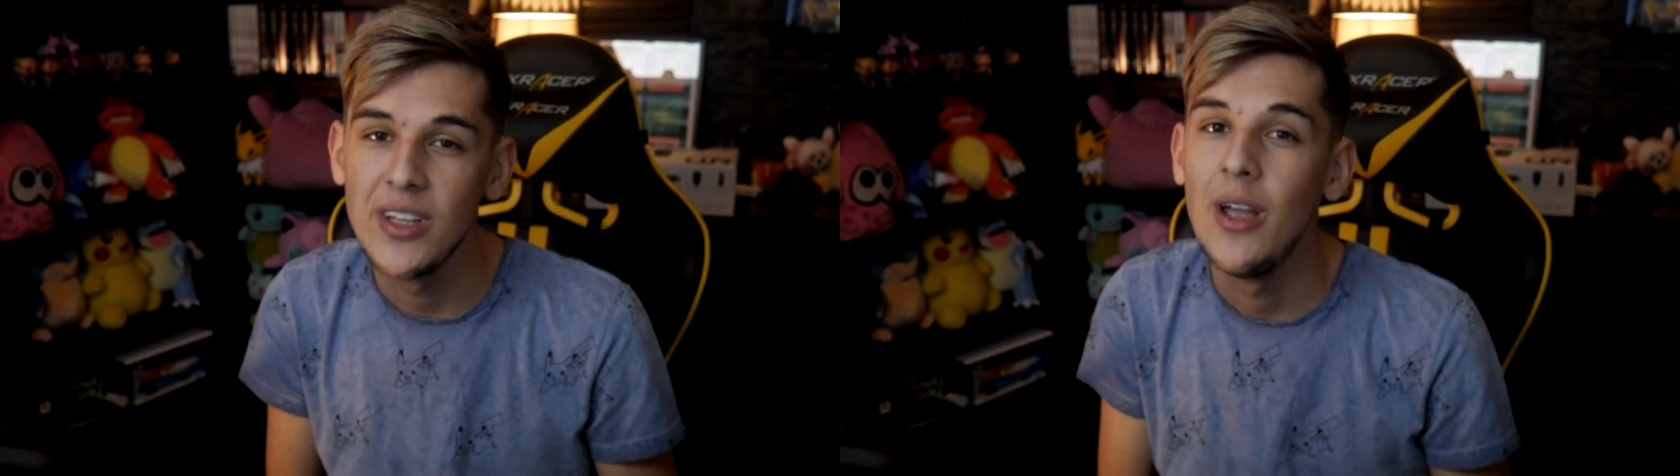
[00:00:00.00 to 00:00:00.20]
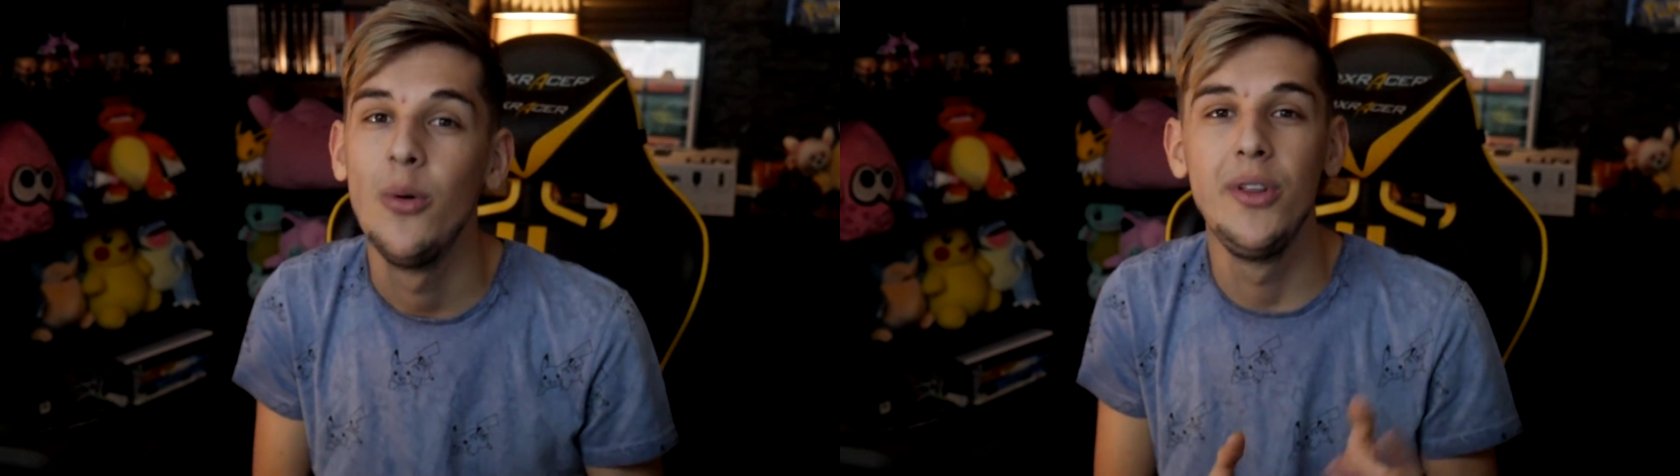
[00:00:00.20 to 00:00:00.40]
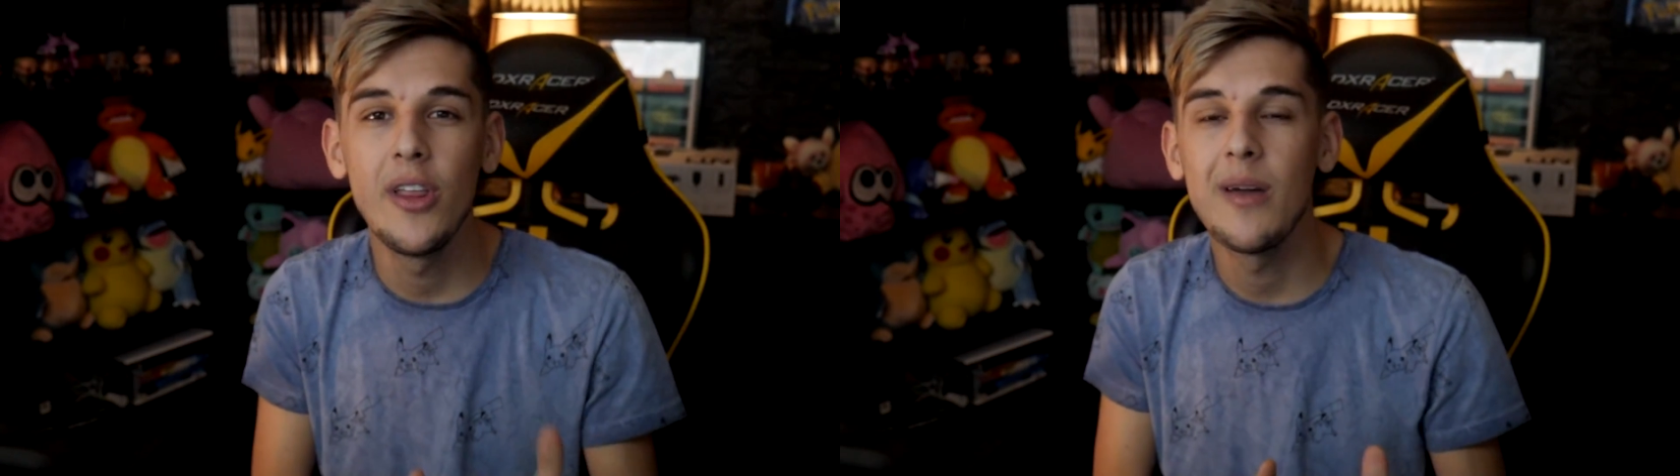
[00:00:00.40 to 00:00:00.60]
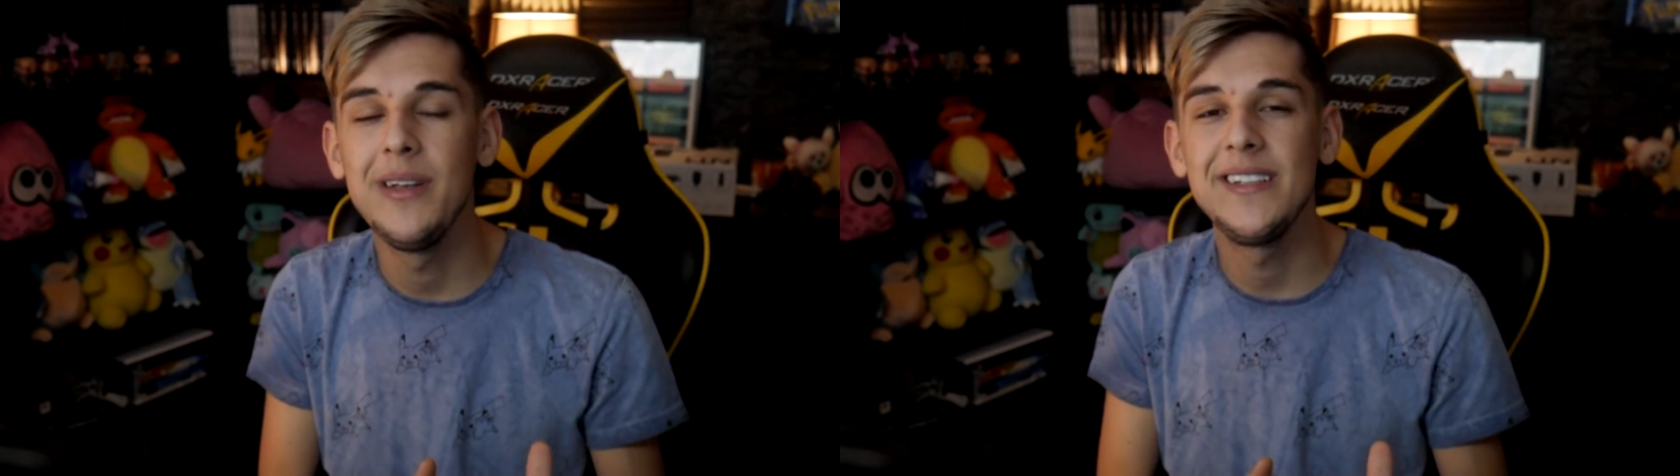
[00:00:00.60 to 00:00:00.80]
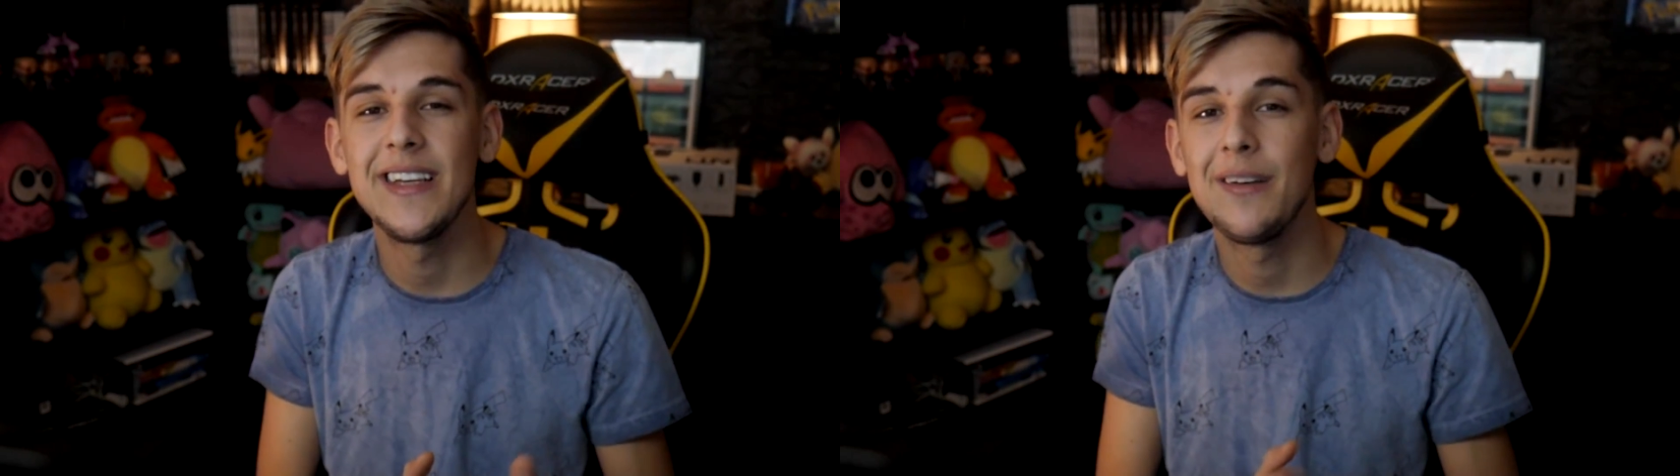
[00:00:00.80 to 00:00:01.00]
With all that being
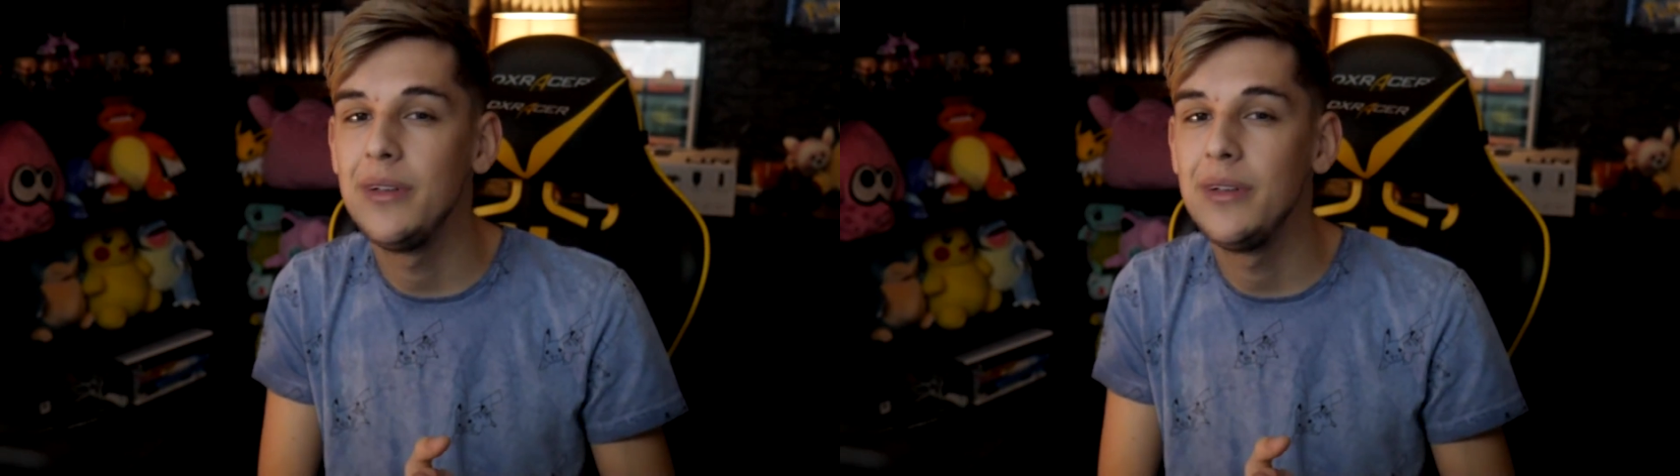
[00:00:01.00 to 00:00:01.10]
said, I've been